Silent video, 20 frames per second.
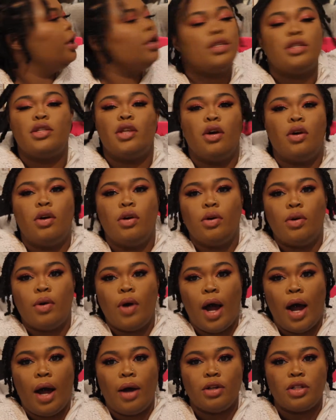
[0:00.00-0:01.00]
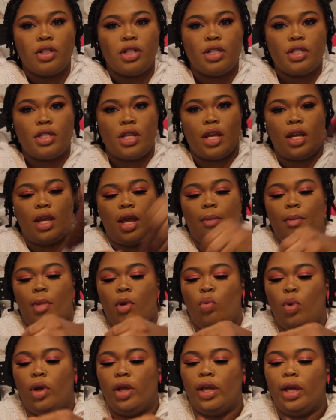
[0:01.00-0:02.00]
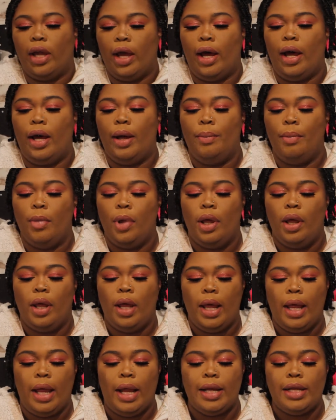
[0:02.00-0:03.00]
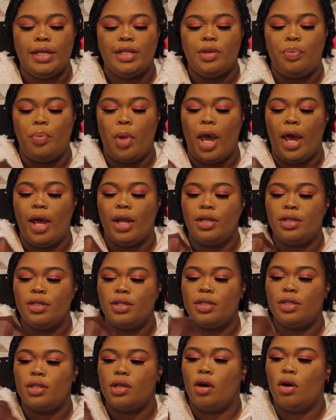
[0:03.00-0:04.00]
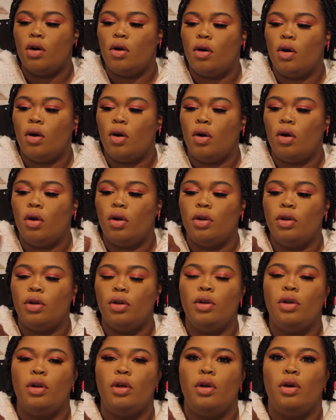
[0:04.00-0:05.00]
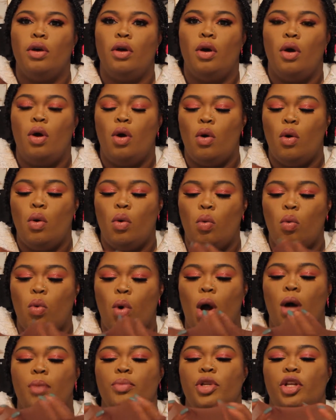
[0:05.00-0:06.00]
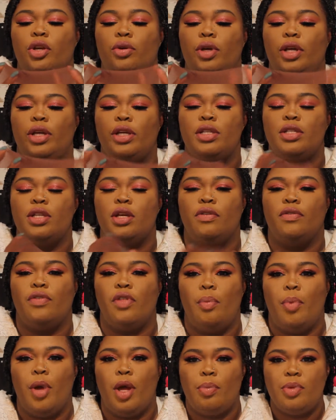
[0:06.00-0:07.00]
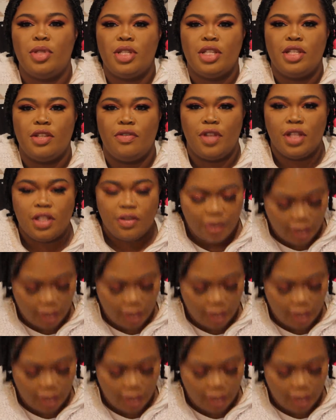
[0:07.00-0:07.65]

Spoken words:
So I'll just get my wig cap, and it depends on what I'm doing. So for the purposes of this